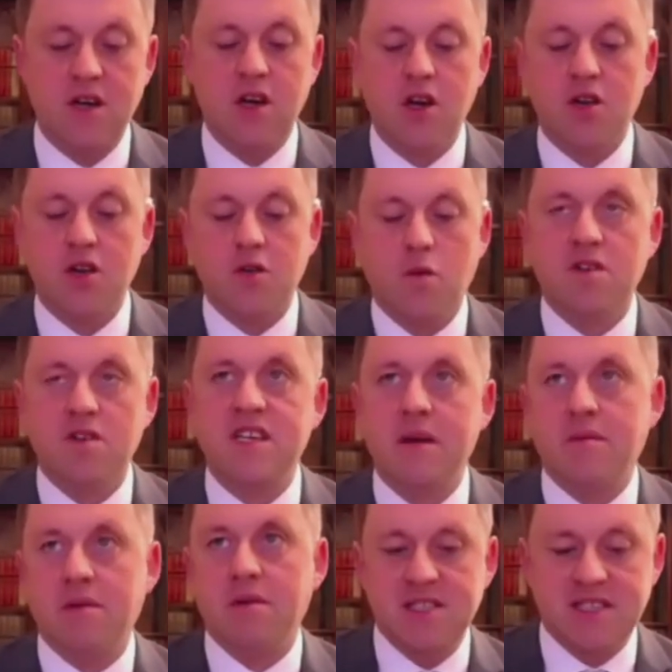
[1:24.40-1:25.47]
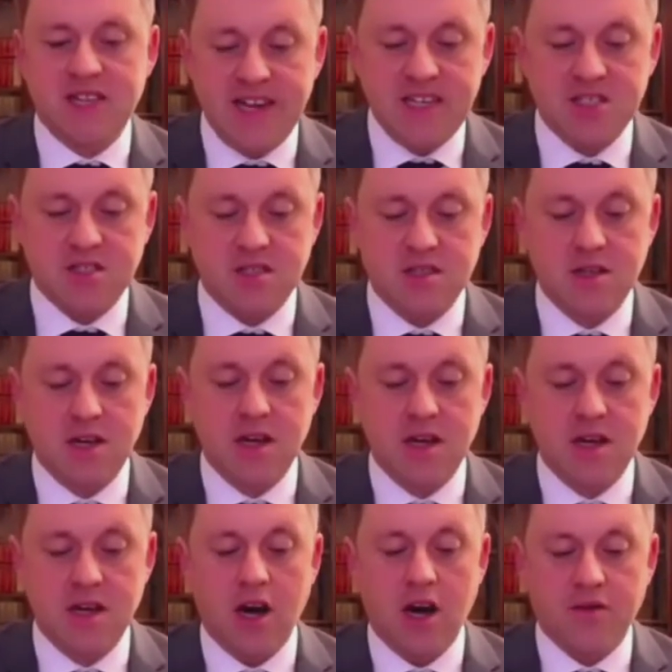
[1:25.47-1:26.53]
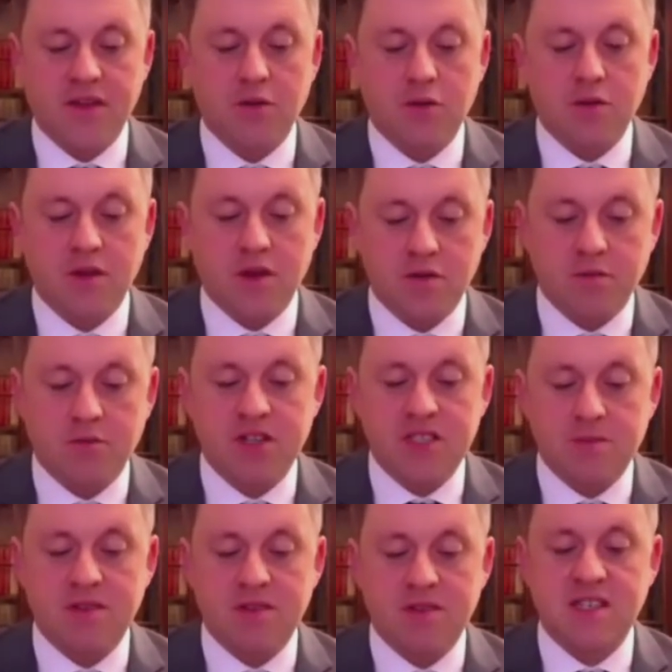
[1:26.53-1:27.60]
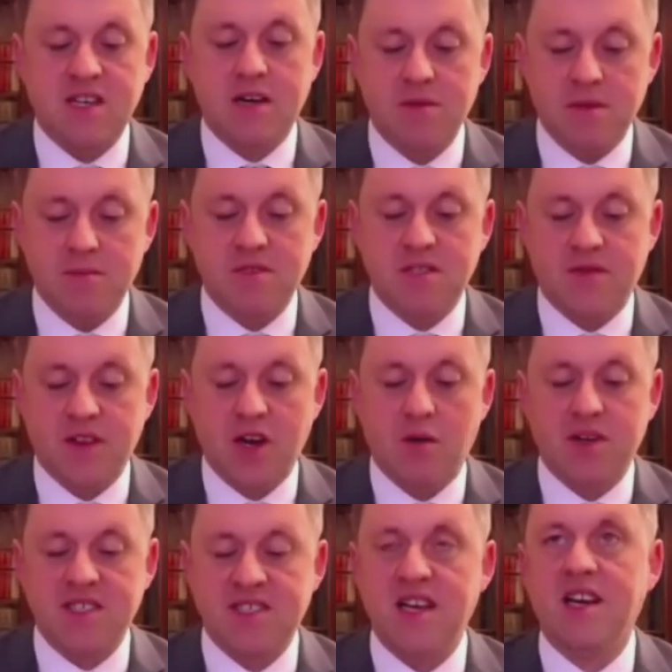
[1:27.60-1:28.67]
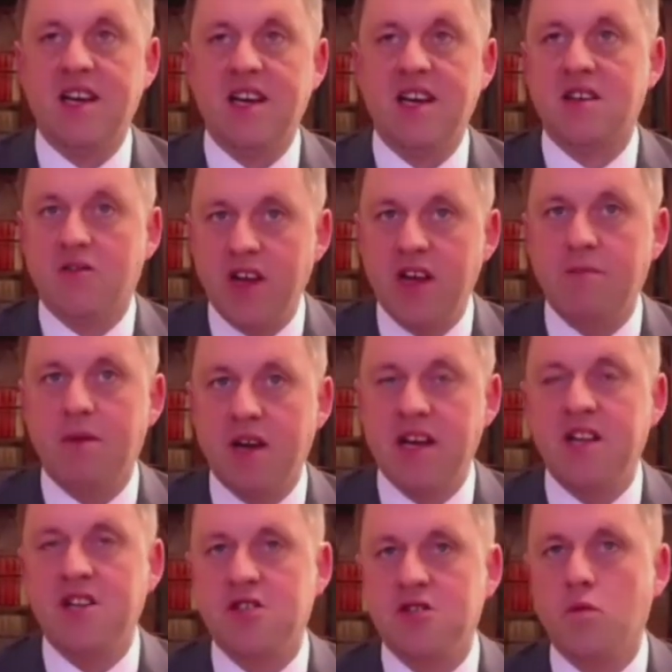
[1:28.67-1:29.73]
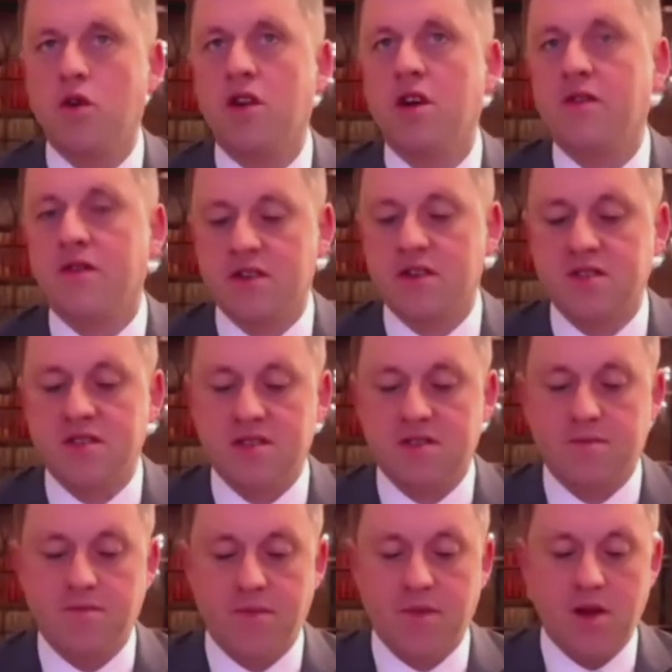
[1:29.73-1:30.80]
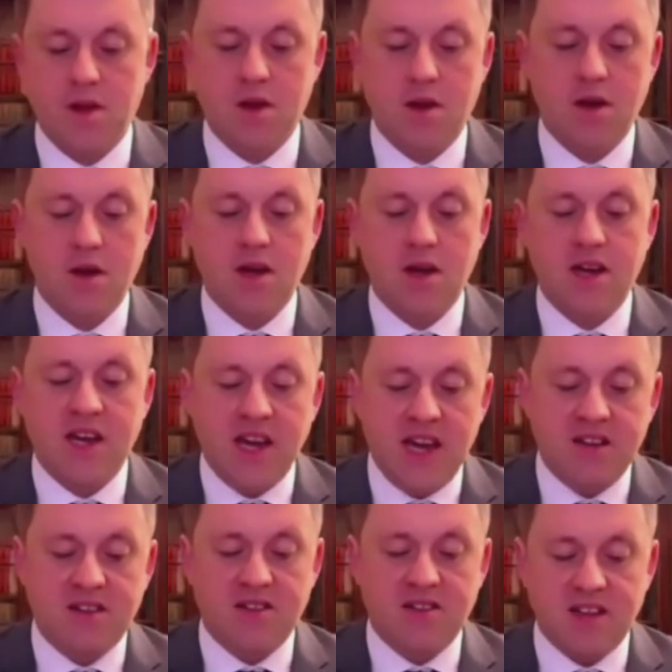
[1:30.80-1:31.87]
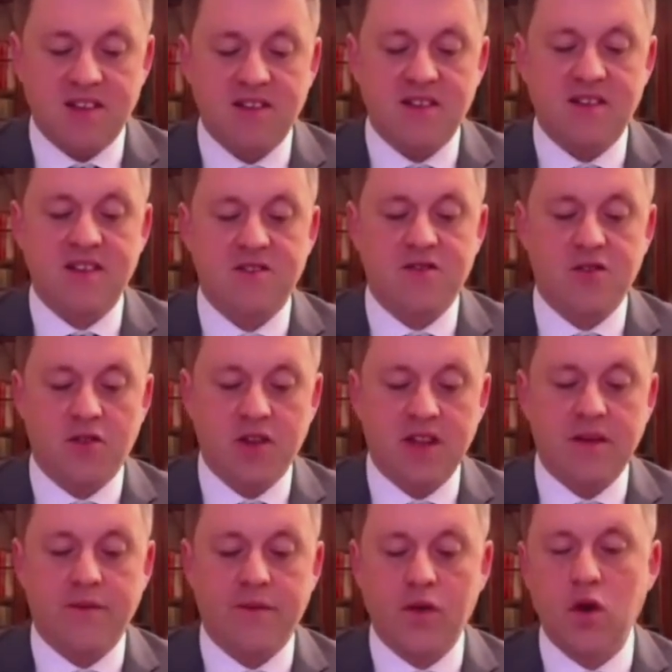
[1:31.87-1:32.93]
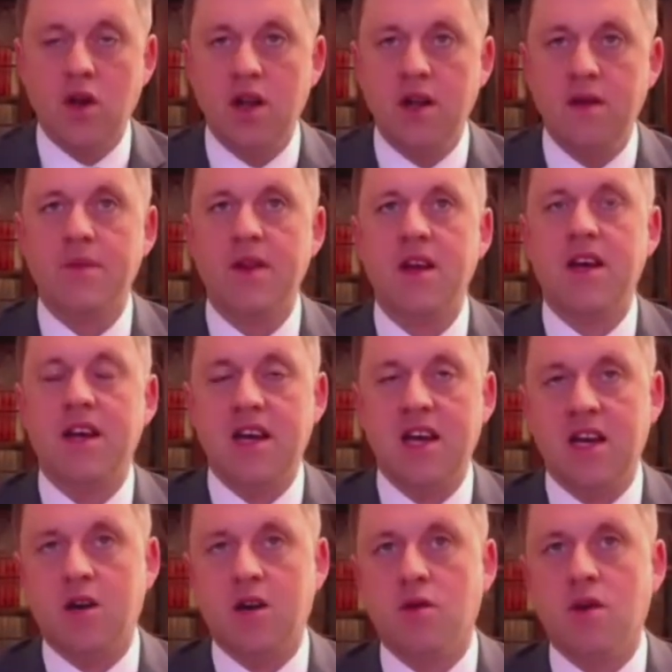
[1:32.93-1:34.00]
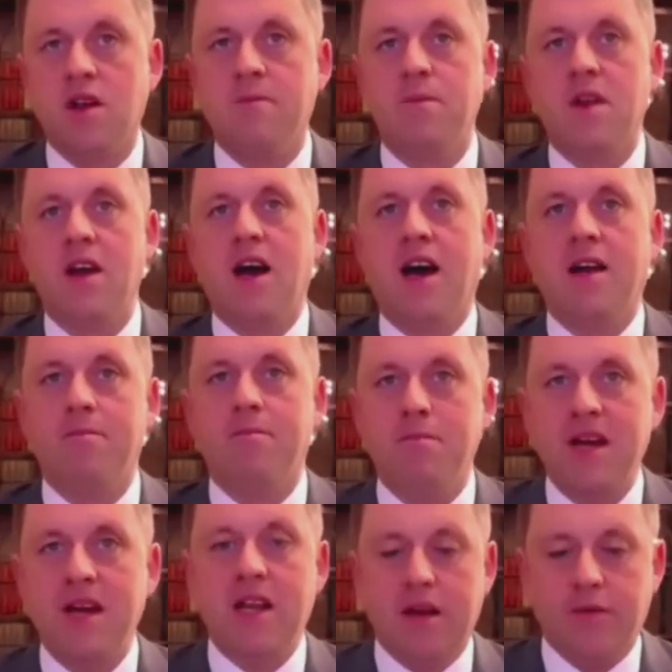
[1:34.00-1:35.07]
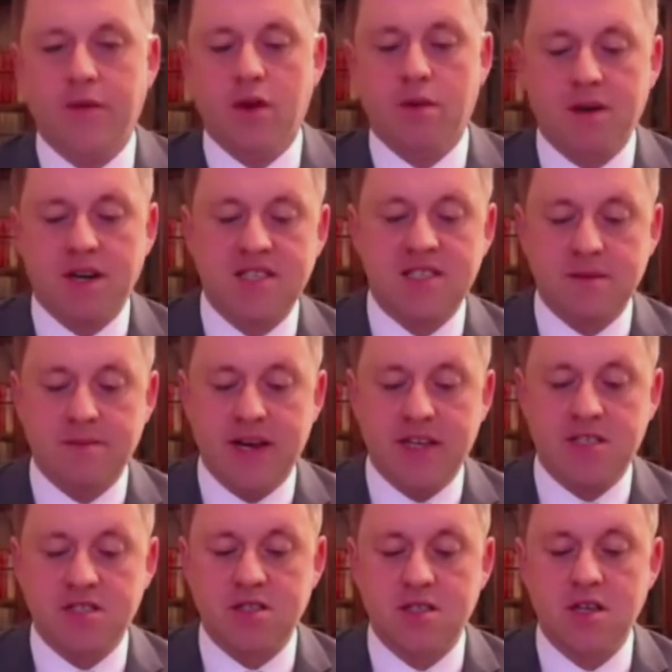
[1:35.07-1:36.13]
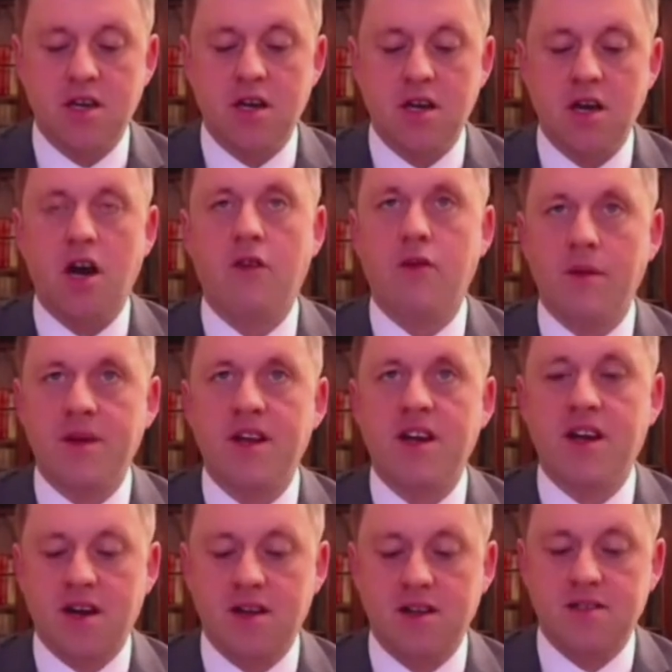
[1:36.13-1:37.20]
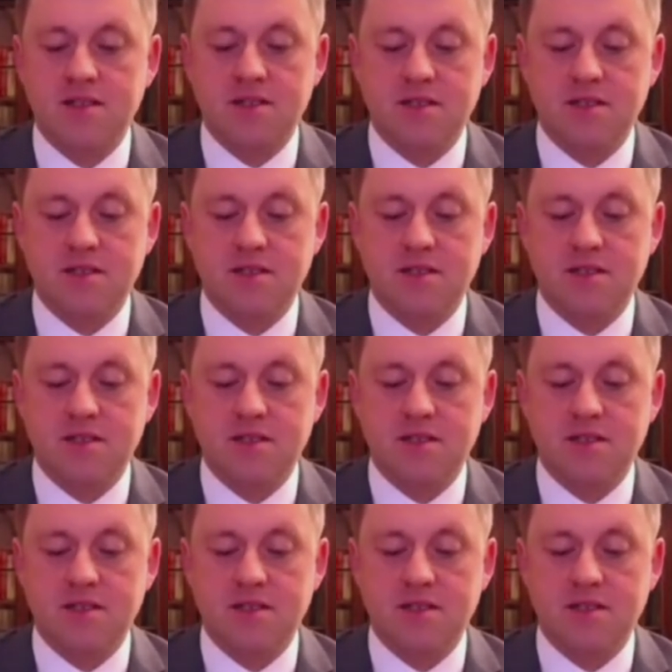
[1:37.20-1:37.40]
towards the implementation of those principles and commitments of the OSCE as agreed by each one of us. Key to this is ensuring the full, equal, and meaningful participation of women and girls,